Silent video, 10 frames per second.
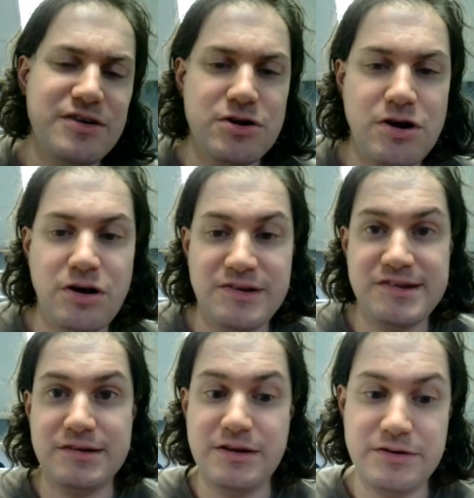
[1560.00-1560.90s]
are
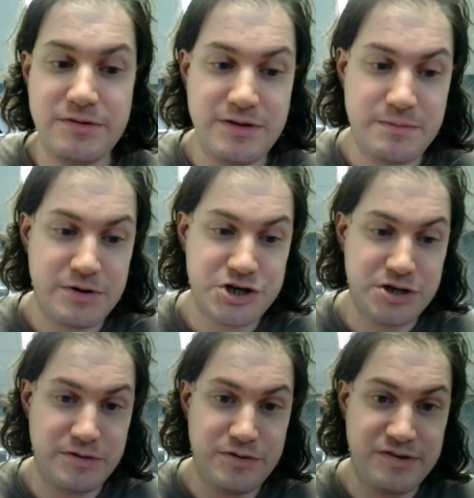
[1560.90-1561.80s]
constantly under the impression
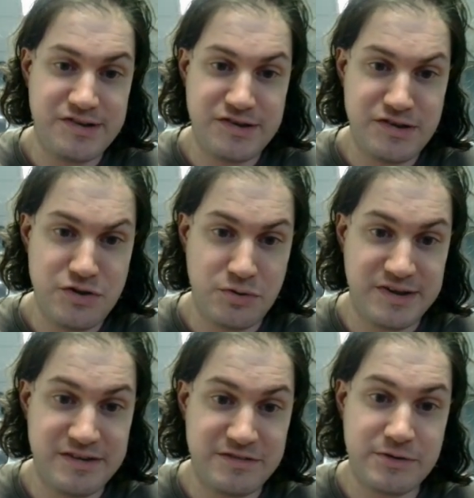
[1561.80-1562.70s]
that there's no
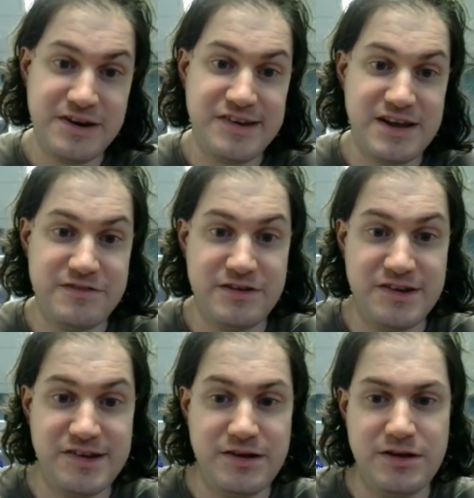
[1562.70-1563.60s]
civil rights
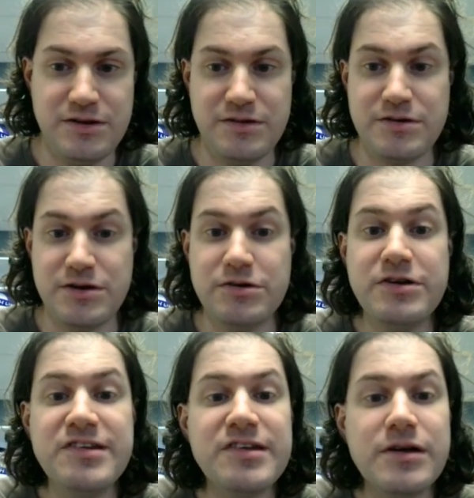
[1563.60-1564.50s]
advocacy in other
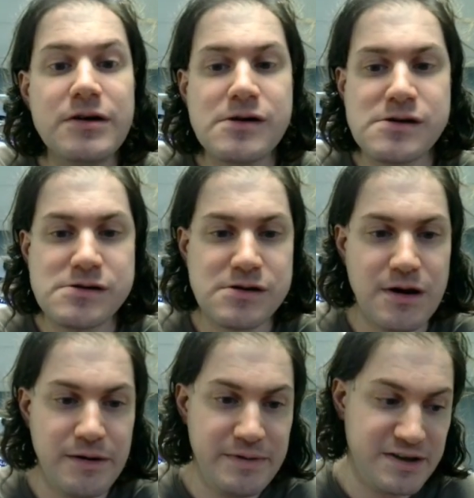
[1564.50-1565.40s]
countries,
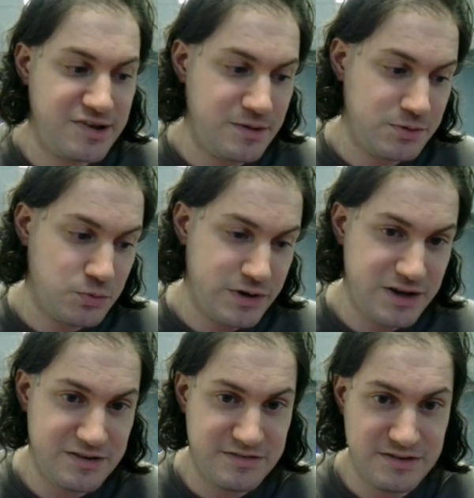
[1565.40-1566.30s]
except when
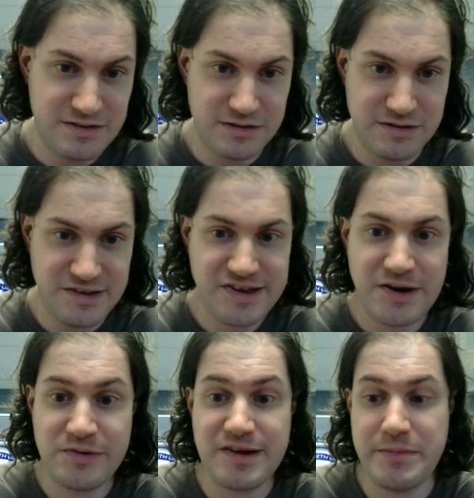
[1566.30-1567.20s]
it
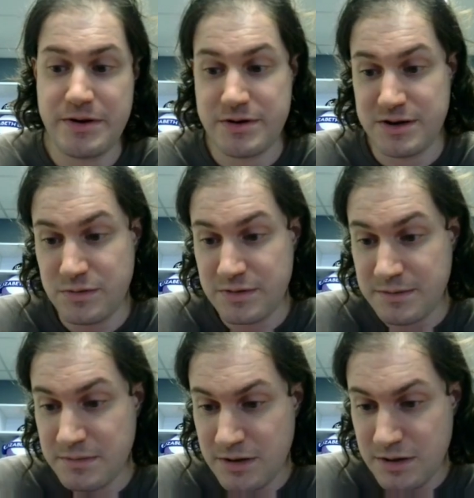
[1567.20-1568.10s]
sounds American to
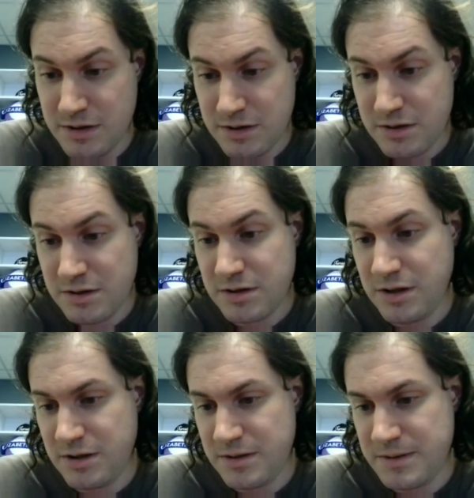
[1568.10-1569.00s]

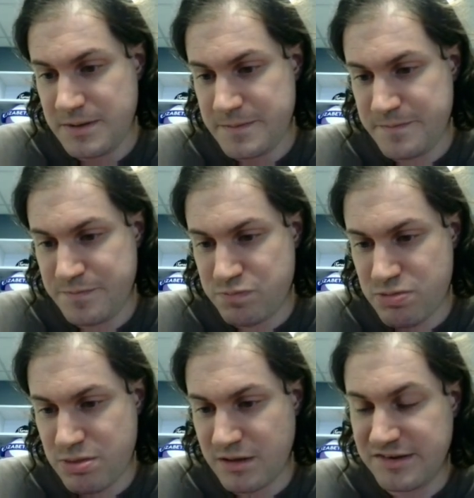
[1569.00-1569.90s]
them.
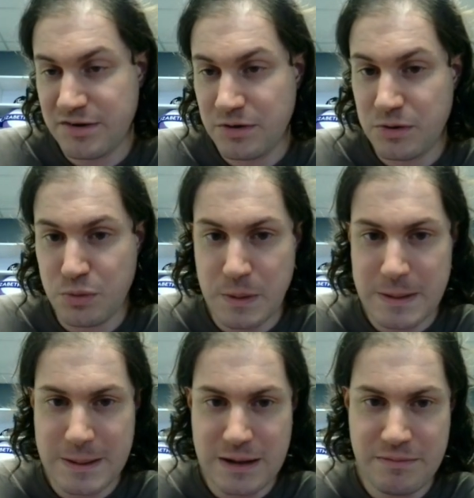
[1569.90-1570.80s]
So
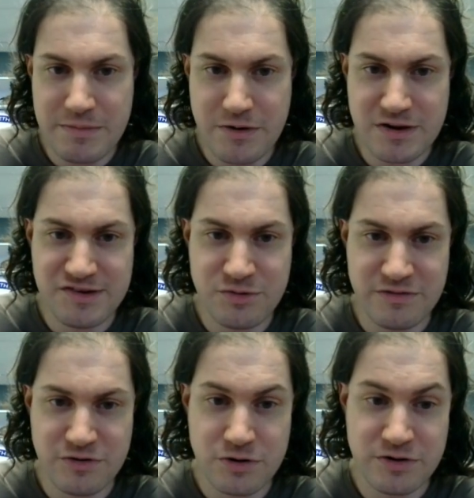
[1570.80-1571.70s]
Americans who
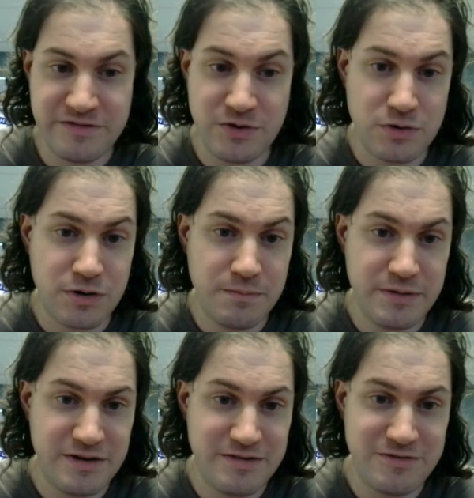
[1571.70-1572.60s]
have heard of Europe
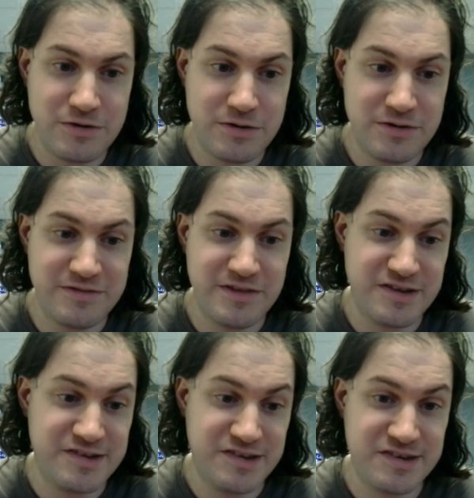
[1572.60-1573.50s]
and have heard of the
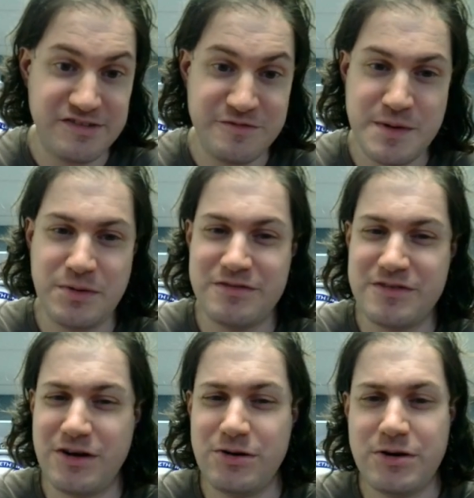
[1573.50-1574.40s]
existence of people of
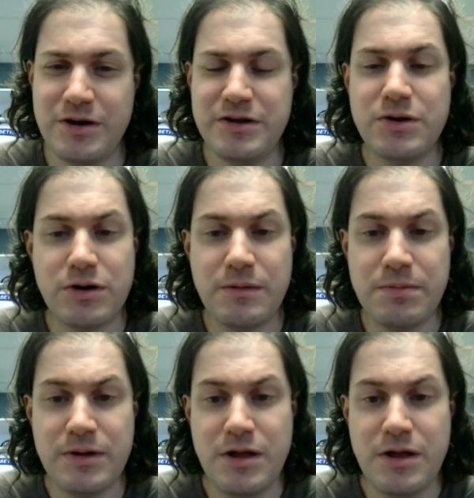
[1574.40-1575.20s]
color in Europe